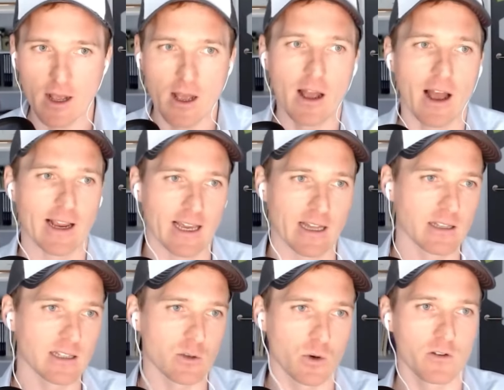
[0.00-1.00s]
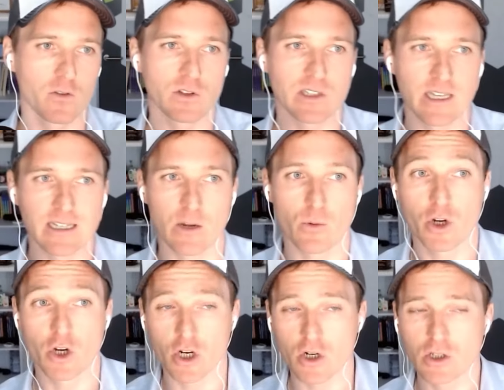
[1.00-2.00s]
Again, this is one of those things that we're
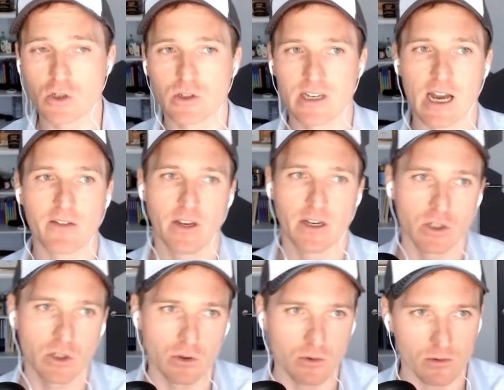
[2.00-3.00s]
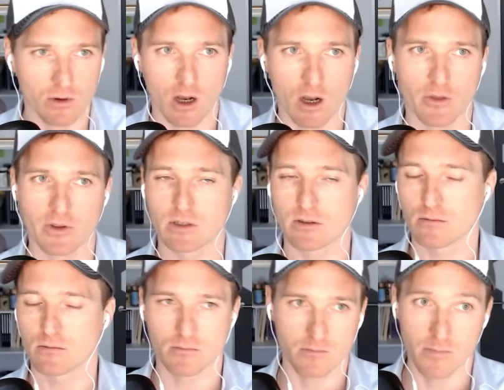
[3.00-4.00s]
not going to dive into. Uh, there's
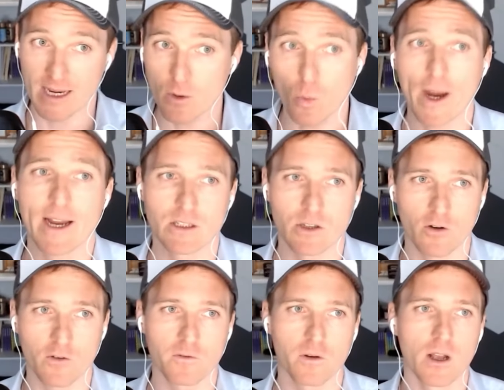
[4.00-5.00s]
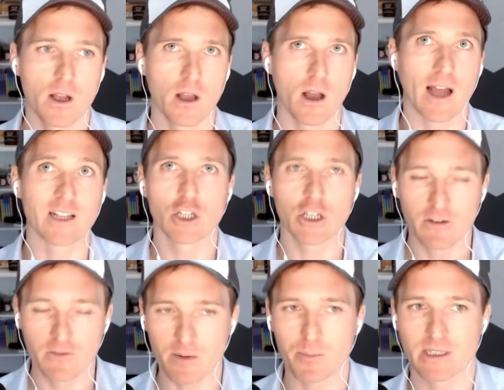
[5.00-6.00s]
many ways of
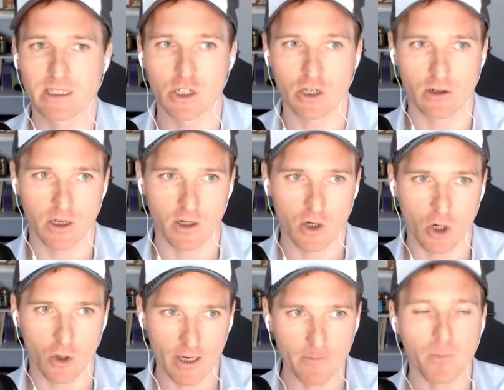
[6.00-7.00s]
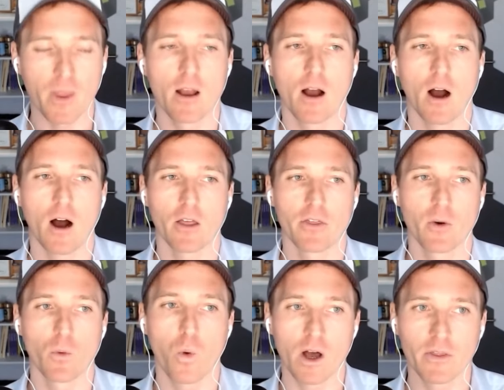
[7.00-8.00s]
achieving positional encoding. Uh, the
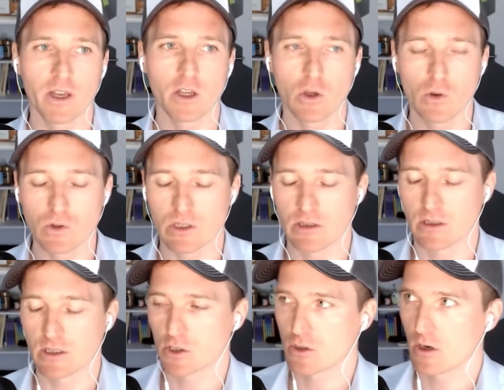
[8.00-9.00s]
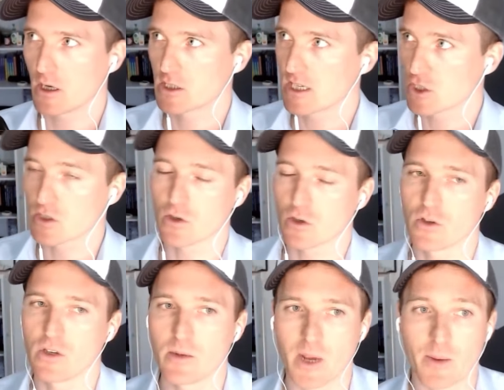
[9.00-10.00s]
one they use in the Attention's All You
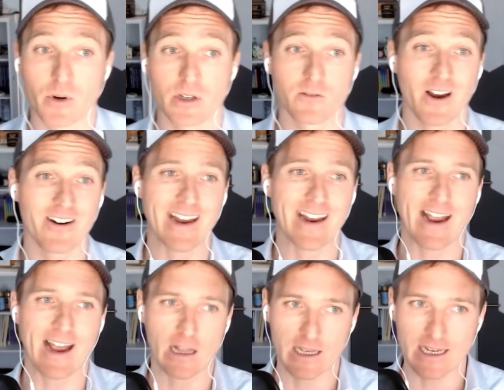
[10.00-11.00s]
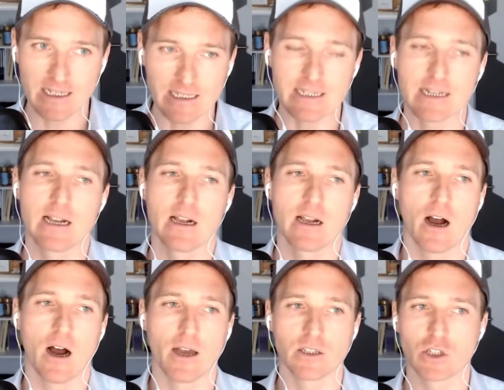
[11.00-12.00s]
Need paper is very elegant.
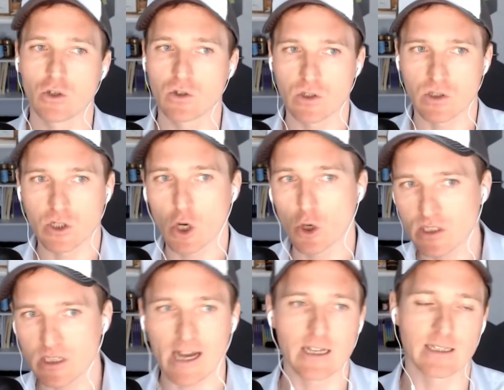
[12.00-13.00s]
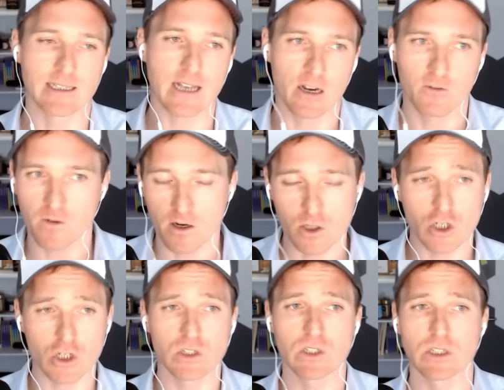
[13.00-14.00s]
Uh, it uses cosine and sine
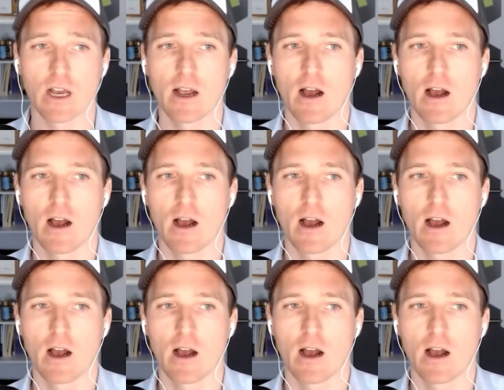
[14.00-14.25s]
functions.